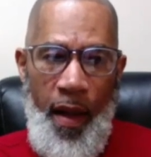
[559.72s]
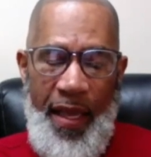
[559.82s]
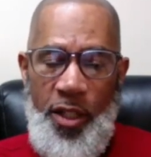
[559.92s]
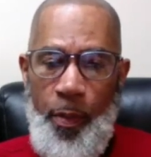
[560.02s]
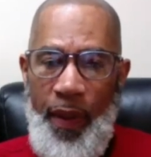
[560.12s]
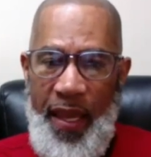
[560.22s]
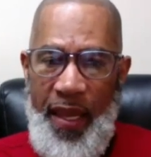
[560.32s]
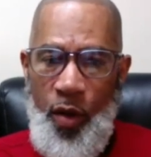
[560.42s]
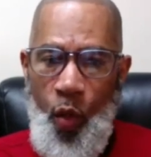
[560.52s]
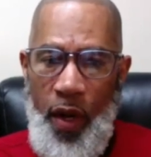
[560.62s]

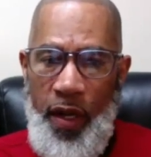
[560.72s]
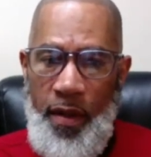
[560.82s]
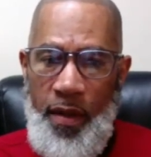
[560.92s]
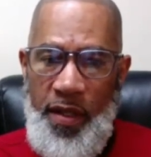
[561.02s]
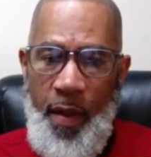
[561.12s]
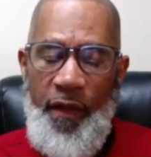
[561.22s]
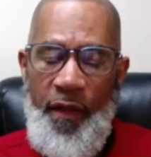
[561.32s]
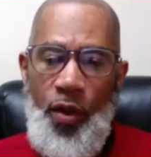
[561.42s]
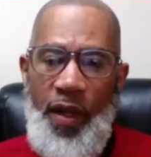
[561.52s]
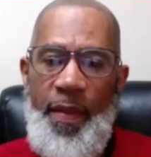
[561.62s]
explain what some of
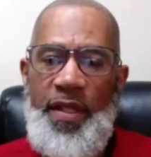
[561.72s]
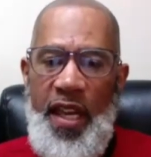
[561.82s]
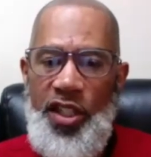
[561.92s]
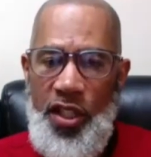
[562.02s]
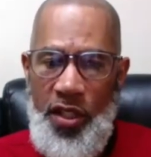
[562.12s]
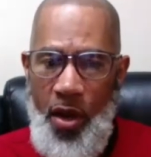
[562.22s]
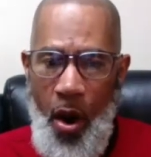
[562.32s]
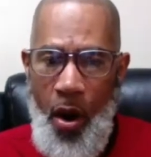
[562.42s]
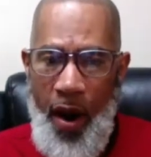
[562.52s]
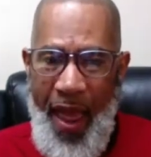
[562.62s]
your limitations
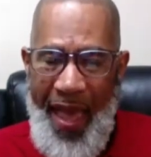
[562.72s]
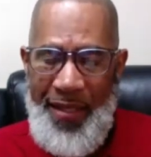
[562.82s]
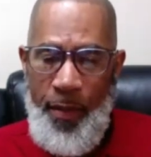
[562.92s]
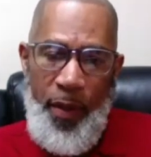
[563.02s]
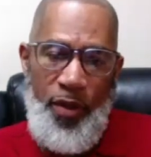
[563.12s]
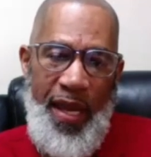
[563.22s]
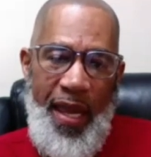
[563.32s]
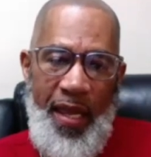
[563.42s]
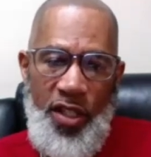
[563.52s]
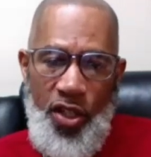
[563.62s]
are as it
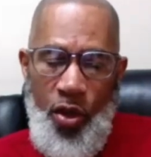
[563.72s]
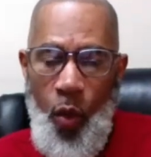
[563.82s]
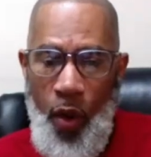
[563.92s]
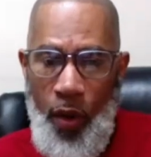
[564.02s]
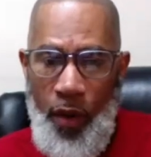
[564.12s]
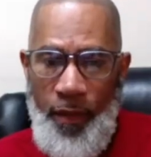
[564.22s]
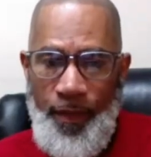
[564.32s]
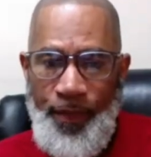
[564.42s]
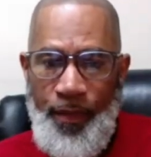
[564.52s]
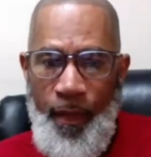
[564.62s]
pertains to work.
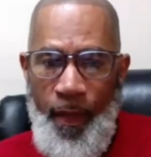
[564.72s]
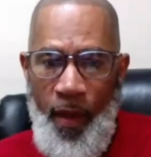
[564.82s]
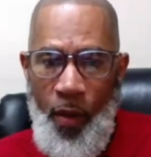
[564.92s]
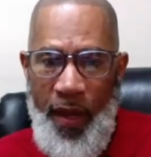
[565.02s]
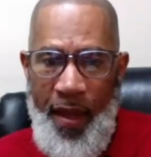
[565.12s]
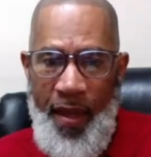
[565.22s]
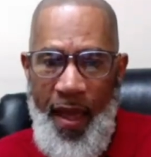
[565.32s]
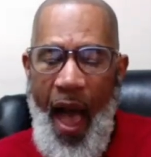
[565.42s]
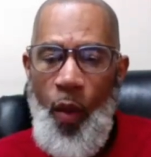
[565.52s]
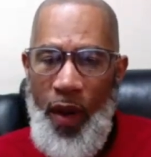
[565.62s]
Okay.
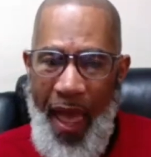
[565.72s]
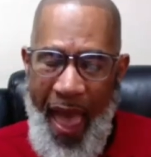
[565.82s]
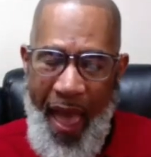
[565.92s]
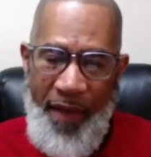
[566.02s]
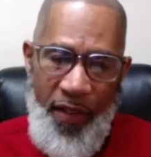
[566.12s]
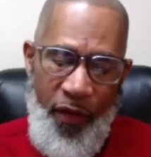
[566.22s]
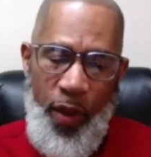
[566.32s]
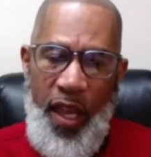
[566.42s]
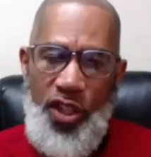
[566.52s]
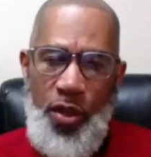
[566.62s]
I want to have the
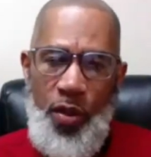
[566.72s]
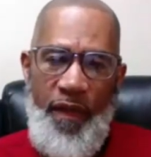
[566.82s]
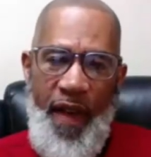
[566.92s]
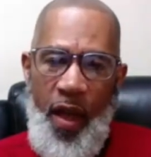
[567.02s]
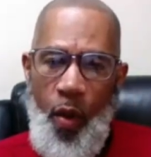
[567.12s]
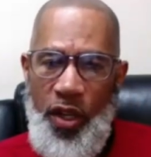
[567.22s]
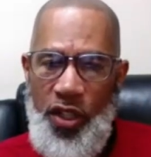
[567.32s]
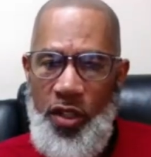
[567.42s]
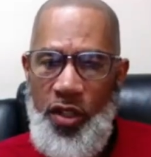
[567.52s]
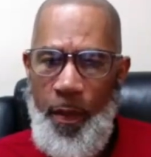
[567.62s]
vocational
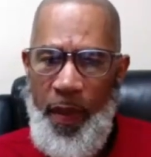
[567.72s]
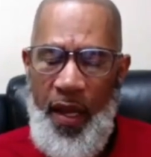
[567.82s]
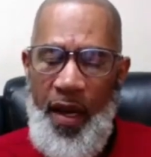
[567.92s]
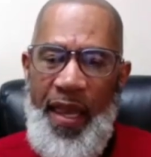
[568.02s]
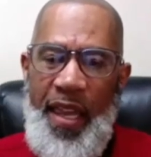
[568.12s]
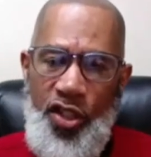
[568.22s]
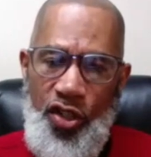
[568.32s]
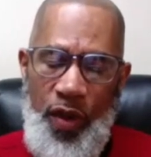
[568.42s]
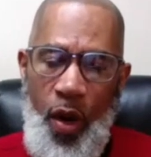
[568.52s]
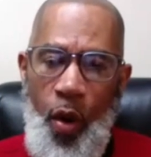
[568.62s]
evaluation to be a
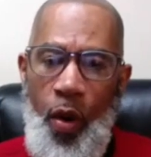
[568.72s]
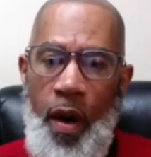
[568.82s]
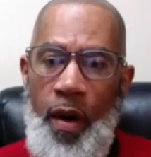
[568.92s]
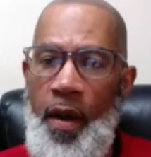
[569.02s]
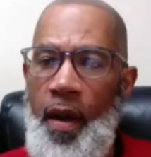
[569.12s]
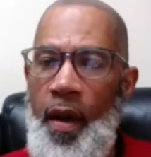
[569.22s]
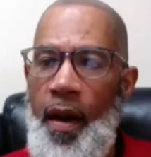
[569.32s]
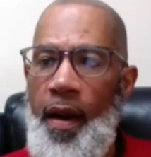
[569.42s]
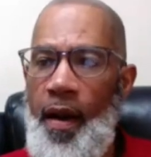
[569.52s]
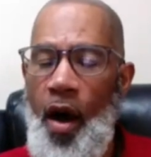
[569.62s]
history or
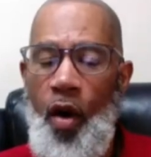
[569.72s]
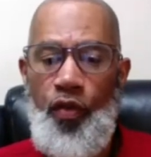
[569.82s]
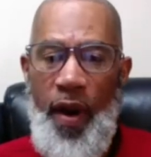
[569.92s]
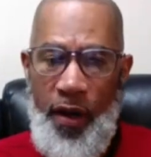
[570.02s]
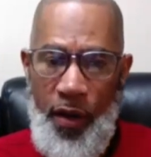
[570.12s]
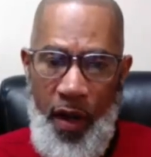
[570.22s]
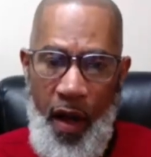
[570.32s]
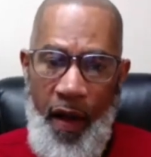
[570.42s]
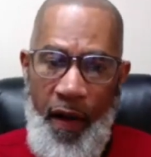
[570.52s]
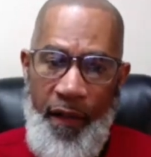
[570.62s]
a record
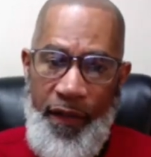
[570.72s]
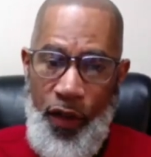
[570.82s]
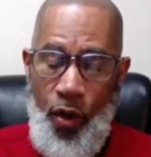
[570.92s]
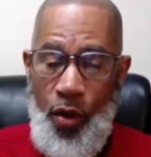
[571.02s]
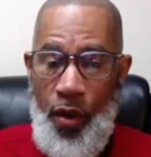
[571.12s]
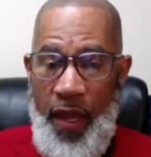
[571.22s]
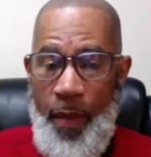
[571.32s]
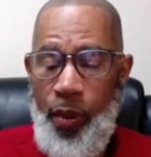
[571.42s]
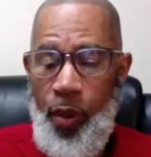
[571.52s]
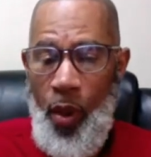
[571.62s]
of your
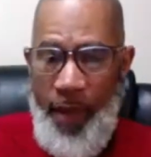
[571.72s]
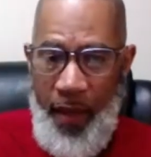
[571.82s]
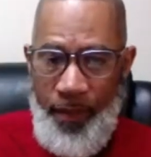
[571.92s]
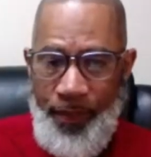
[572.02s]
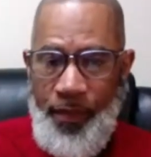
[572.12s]
employment,